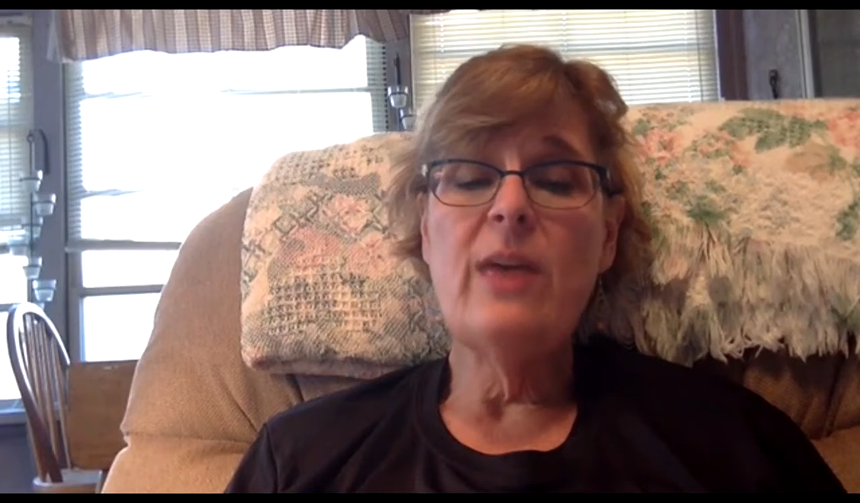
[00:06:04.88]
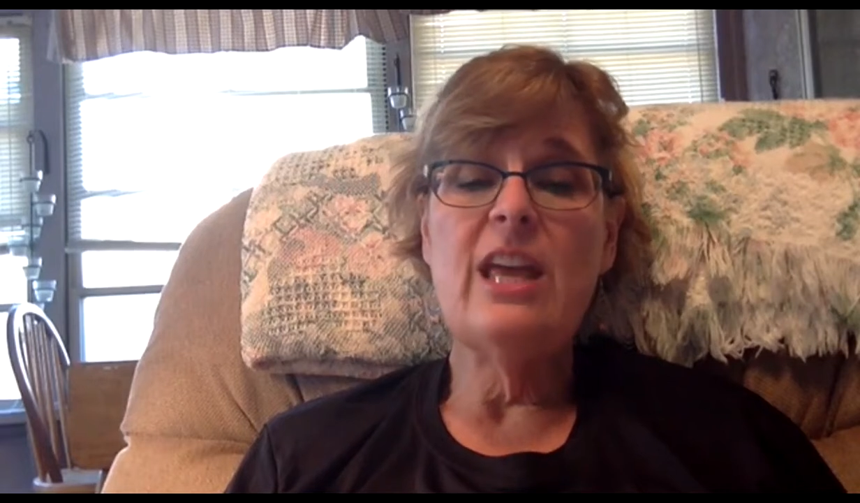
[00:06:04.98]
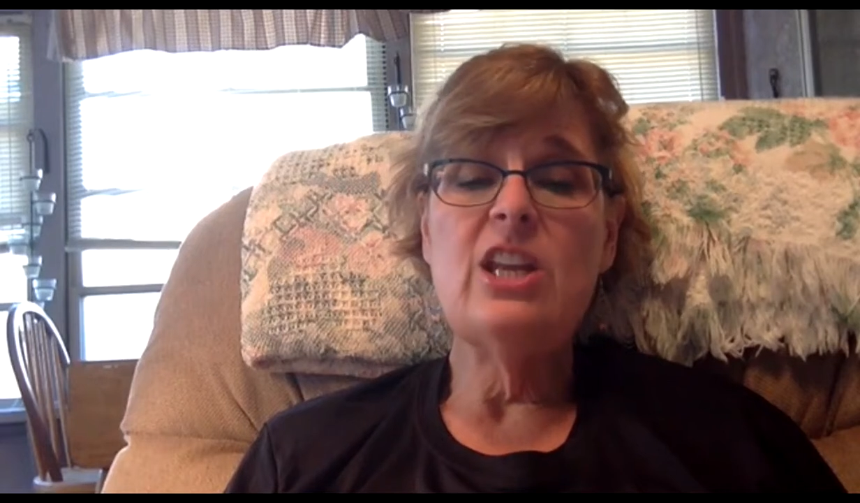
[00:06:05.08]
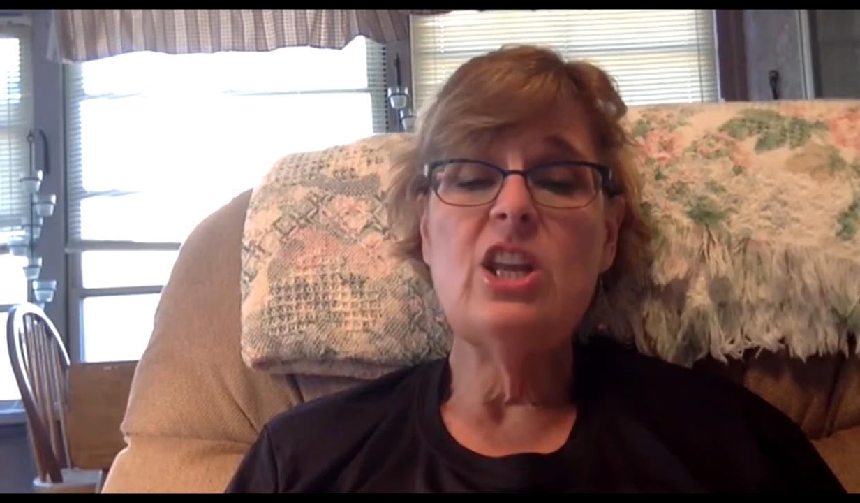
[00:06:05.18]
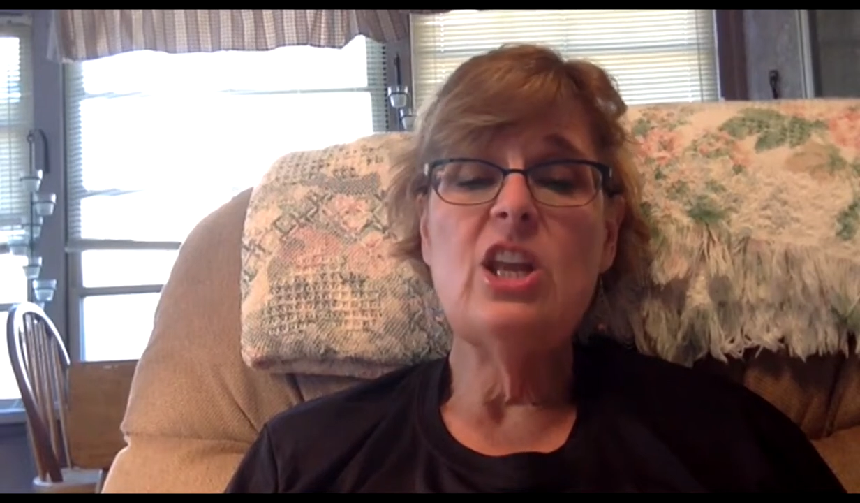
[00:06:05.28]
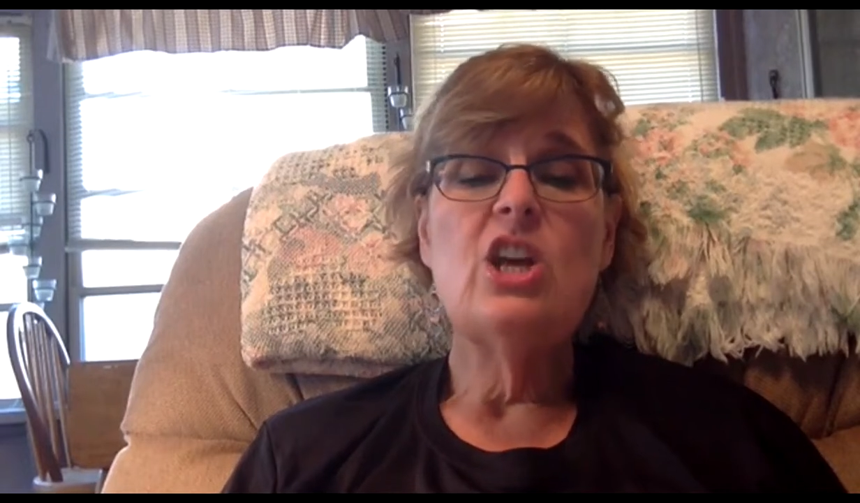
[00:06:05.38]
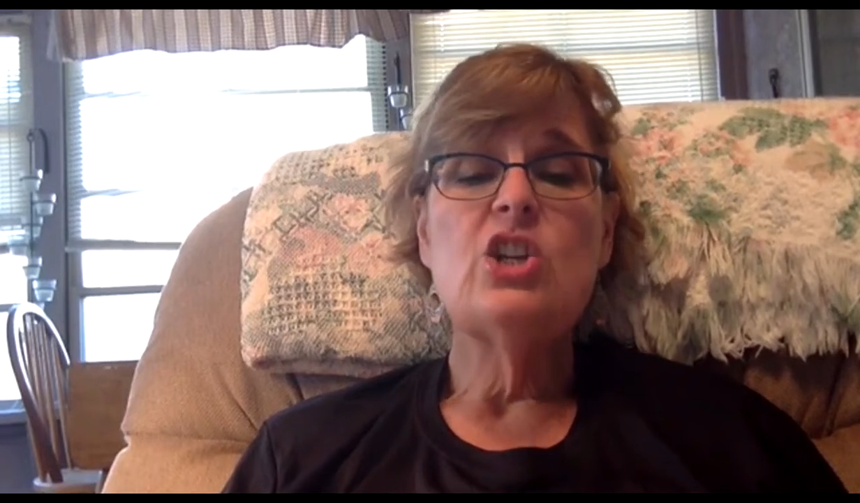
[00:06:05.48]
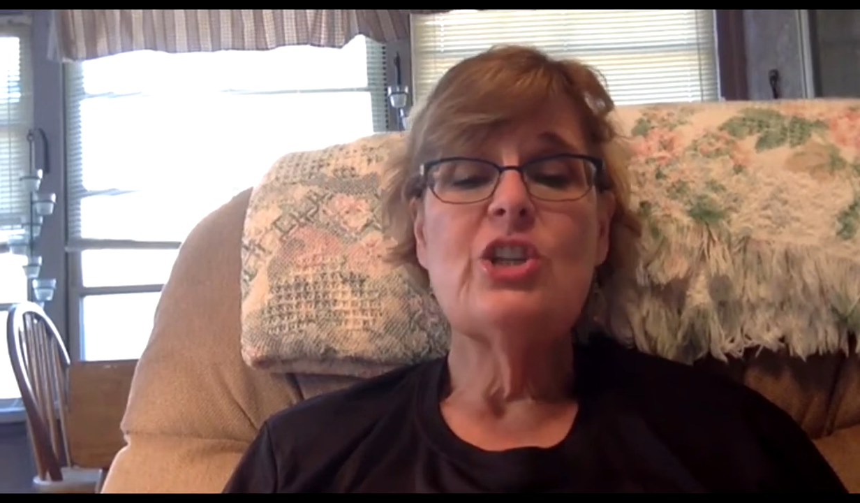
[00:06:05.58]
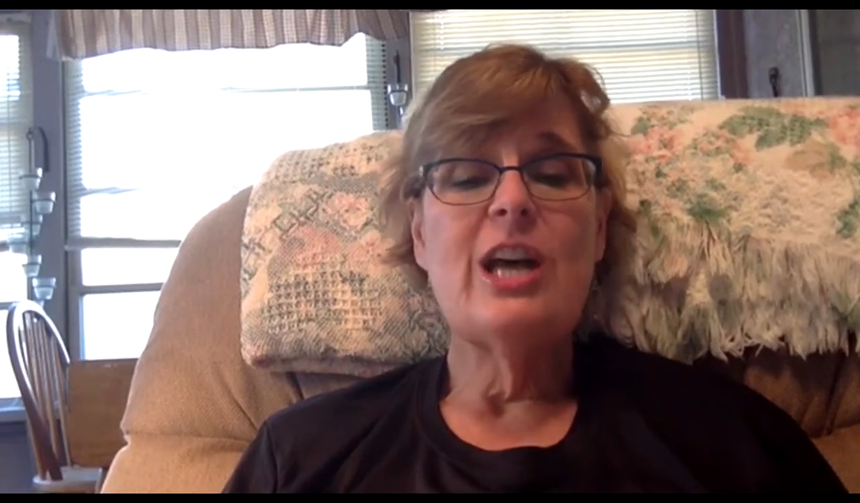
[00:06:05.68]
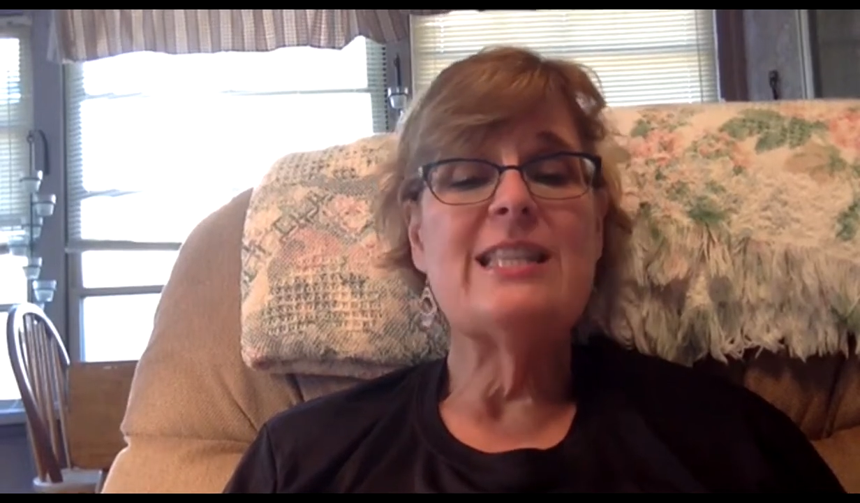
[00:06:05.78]
hand,
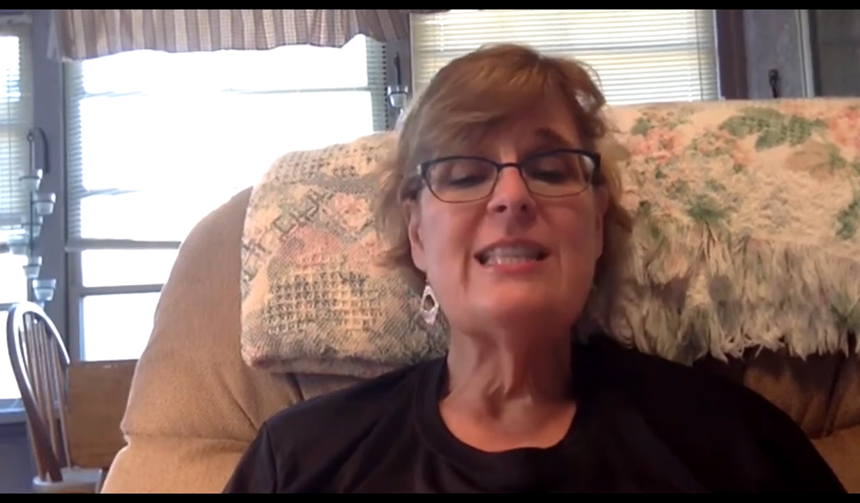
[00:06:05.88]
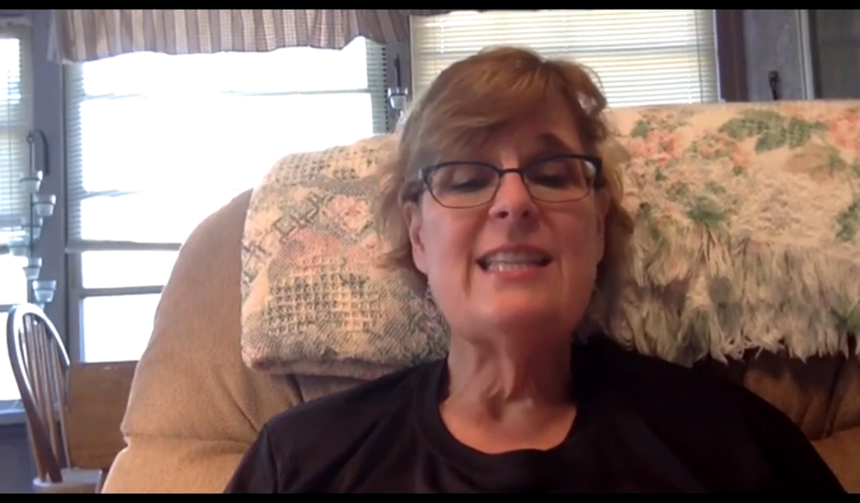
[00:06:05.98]
shuts